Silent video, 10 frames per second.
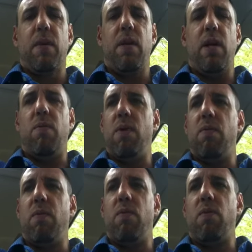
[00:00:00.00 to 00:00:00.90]
You know,
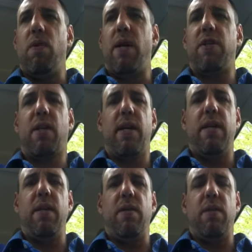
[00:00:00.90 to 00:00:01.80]
wh-, wh what else can I
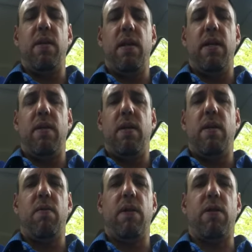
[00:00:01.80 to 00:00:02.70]
do? You know,
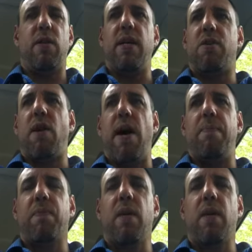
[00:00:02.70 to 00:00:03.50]
what else should I try?